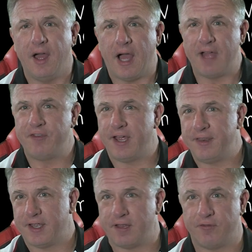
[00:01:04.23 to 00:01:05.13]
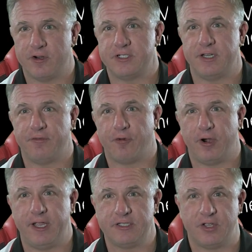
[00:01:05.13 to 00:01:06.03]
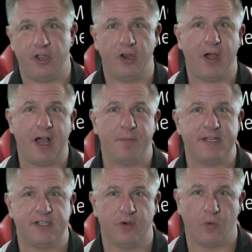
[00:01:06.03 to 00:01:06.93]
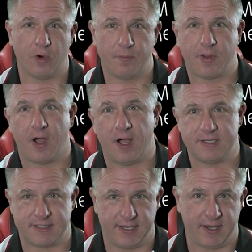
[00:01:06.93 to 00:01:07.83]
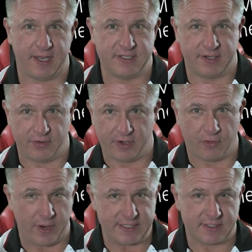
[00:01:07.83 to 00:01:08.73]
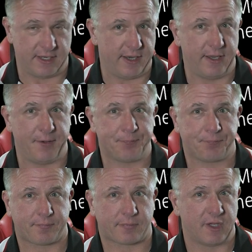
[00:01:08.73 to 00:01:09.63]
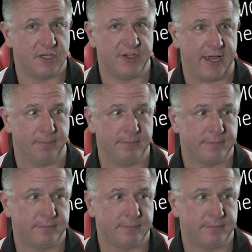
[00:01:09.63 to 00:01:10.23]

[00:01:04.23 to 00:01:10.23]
I've done the conversion for you so you know how much an orb costs and a legendary quest and a gem.